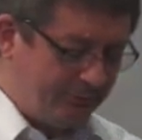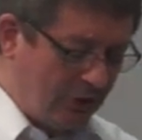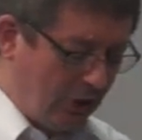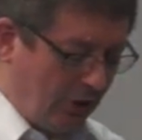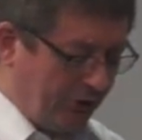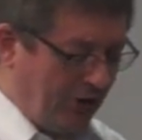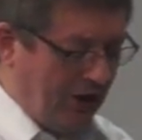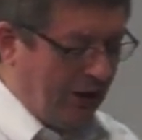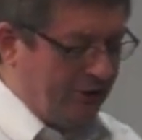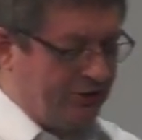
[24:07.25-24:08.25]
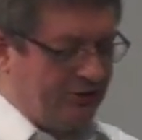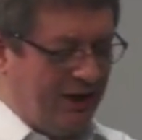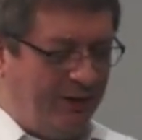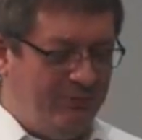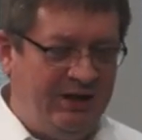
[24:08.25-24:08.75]
Because just
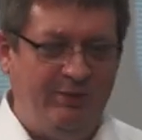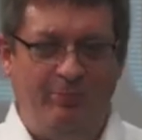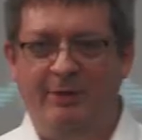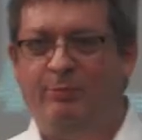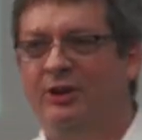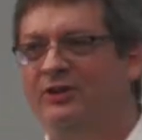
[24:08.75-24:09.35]
like many people